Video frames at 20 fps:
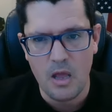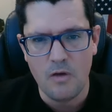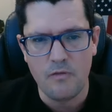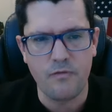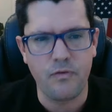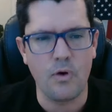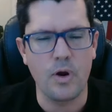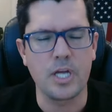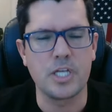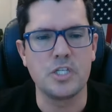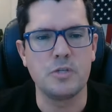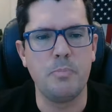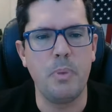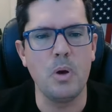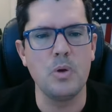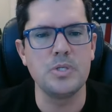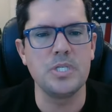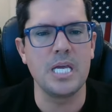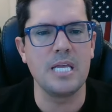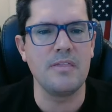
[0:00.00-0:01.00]
for
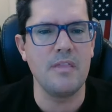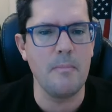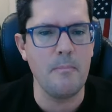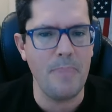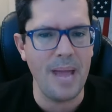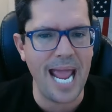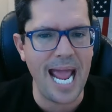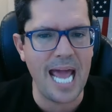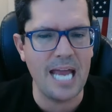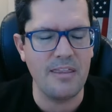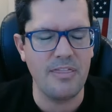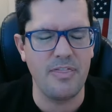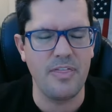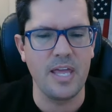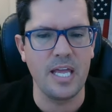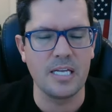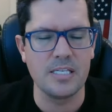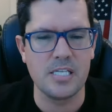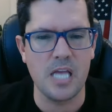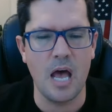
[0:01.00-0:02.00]
exposing the bad
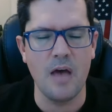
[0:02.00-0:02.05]
things